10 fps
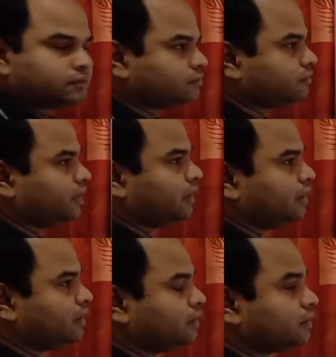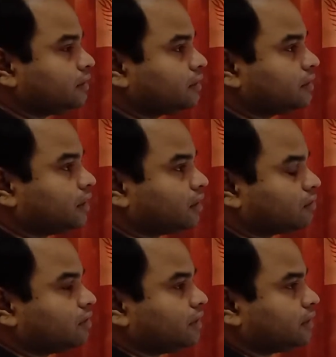And
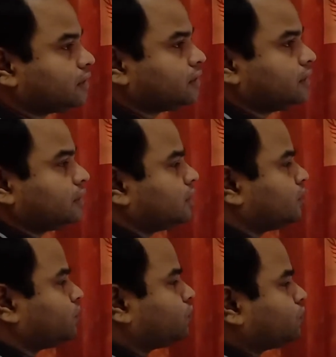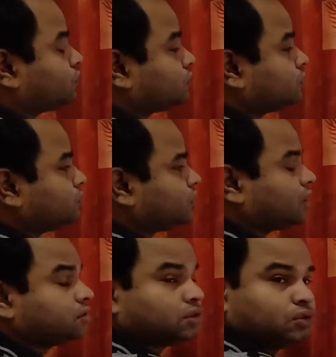calculate the force on charge
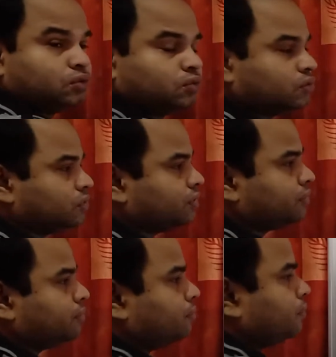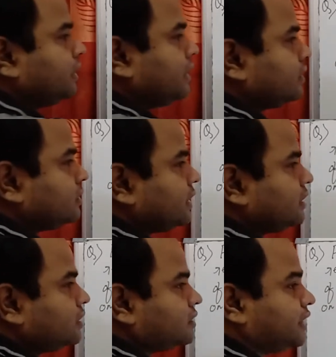Q placed at the
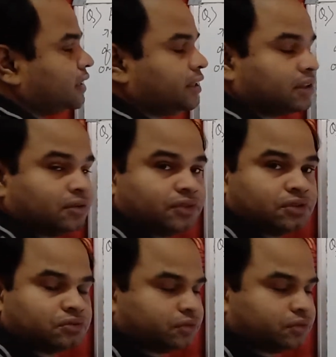center of the square.